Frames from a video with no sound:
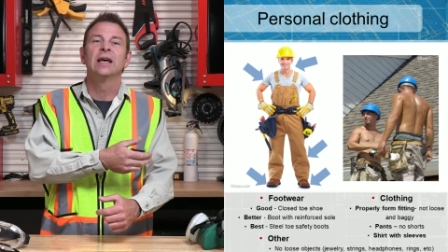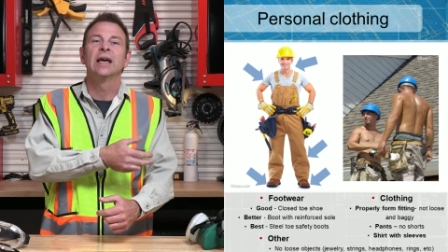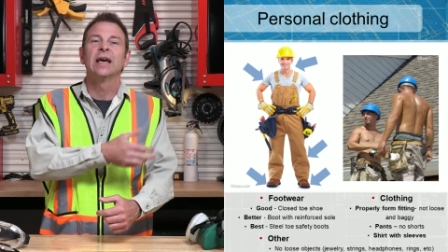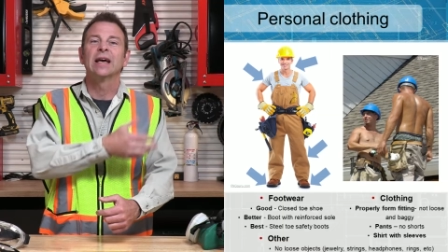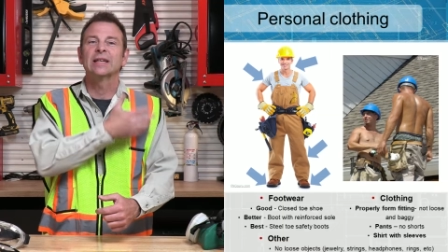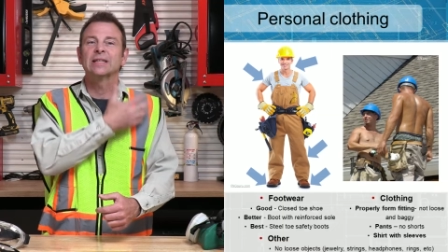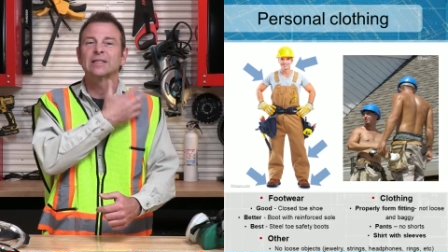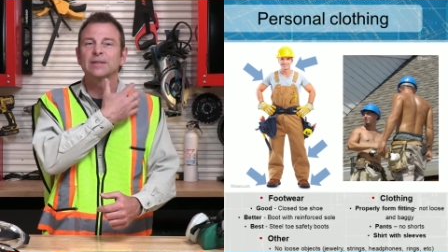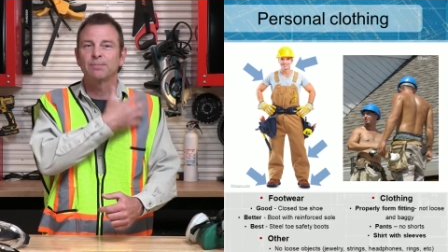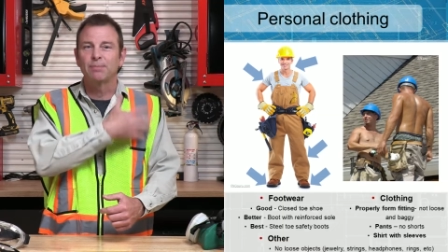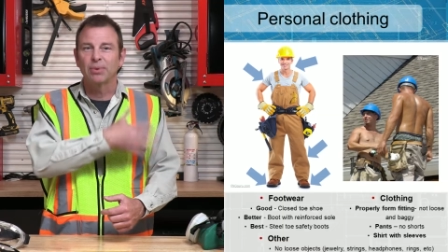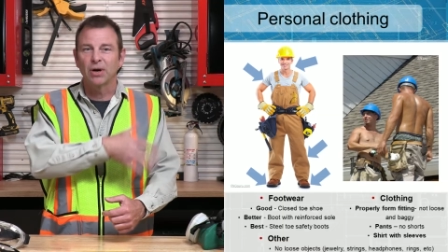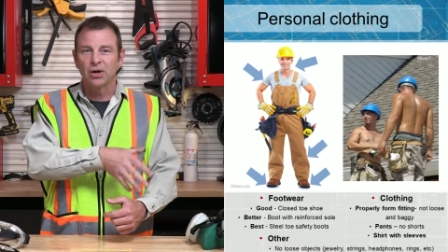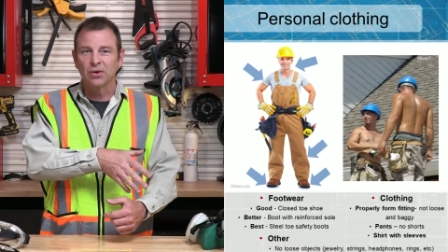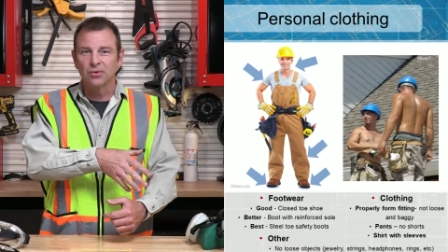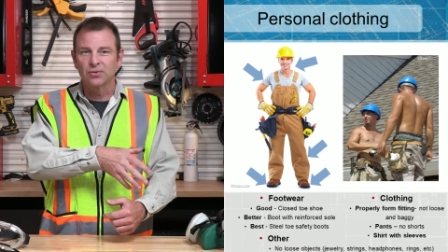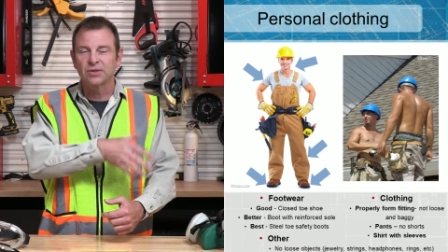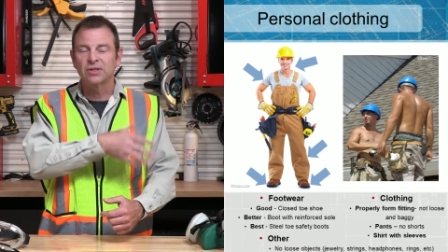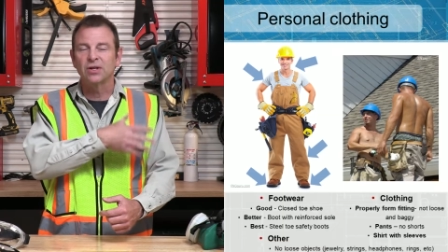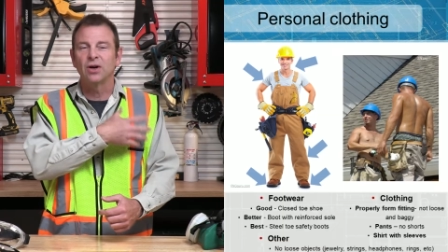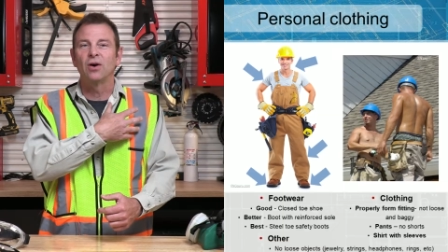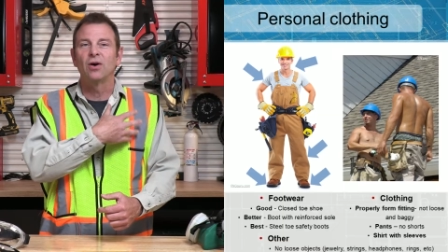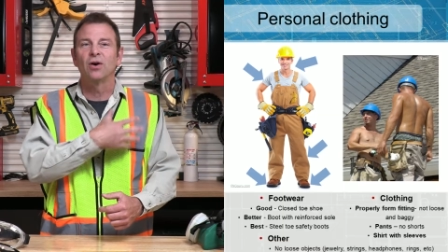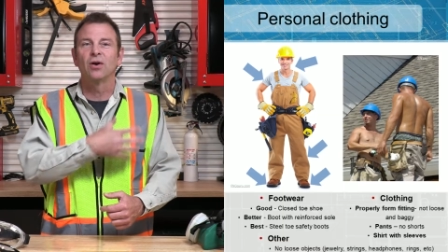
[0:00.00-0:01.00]

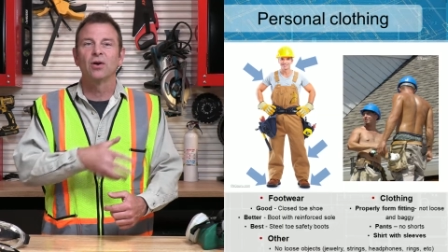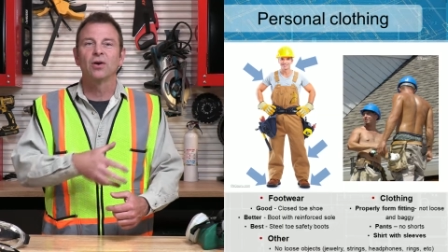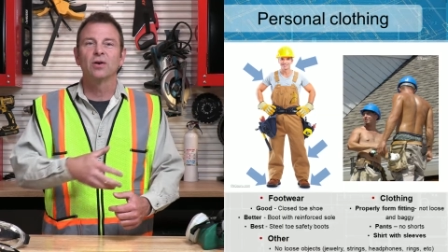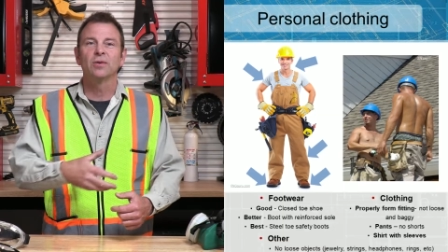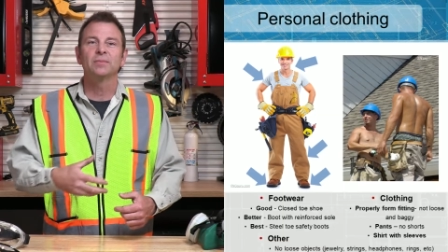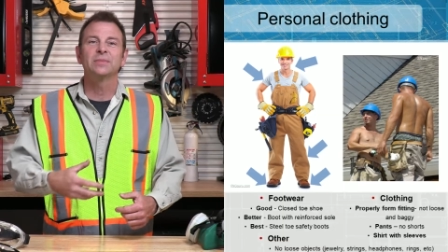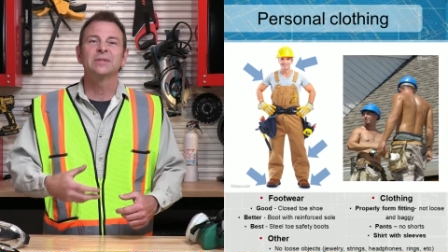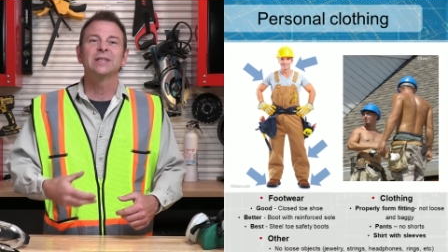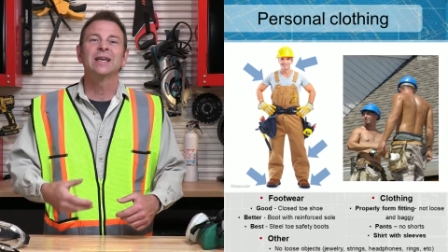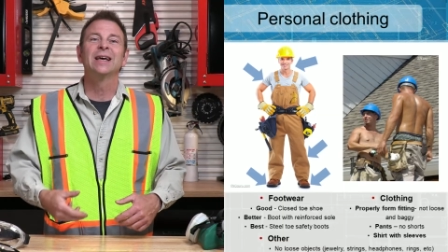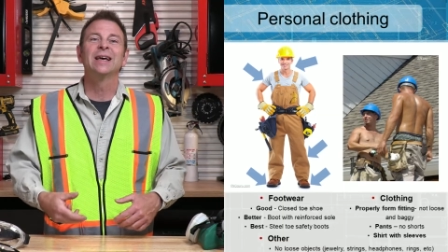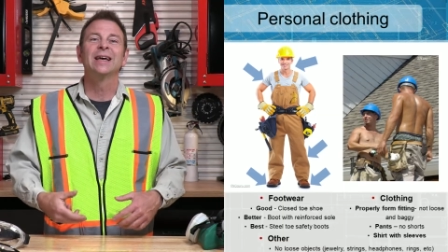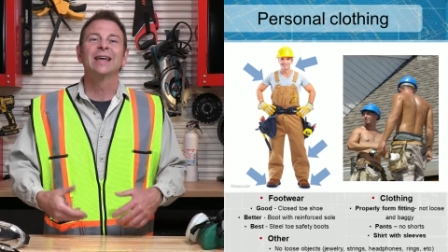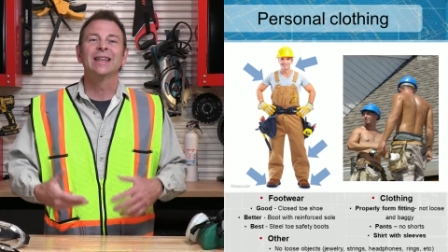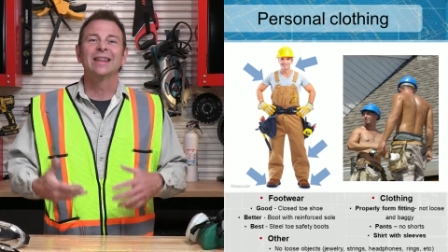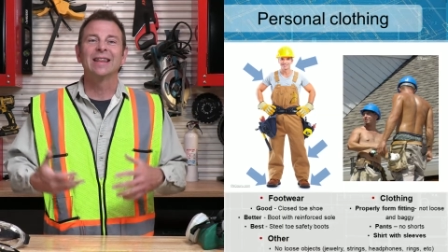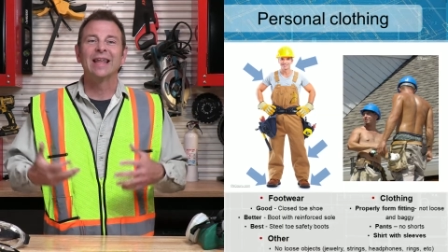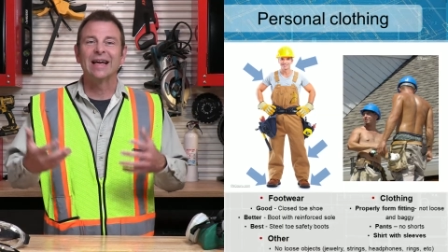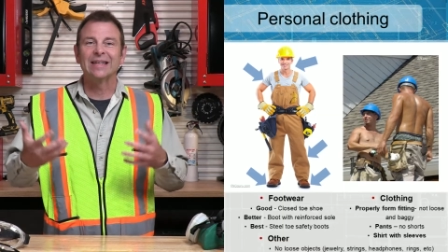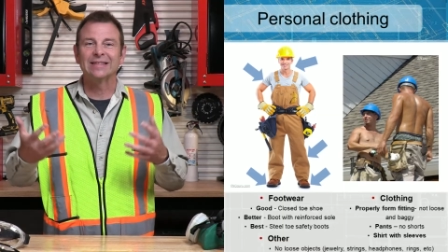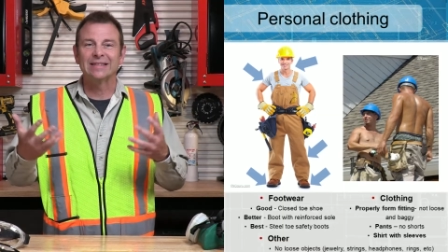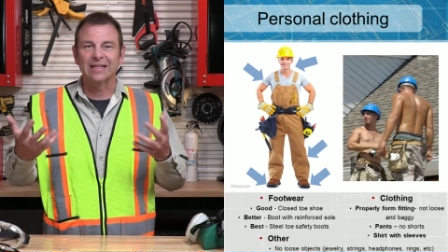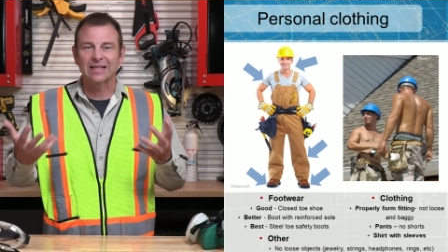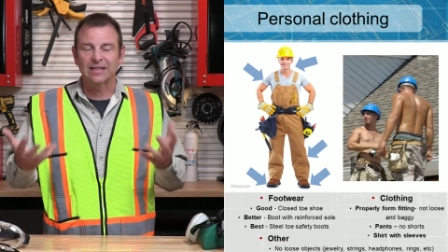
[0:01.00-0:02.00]
Exposed arms,
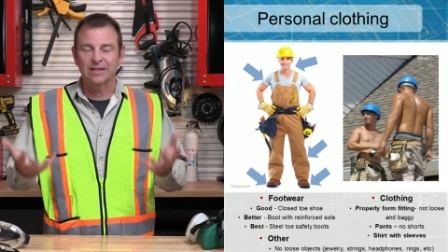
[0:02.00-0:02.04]
that's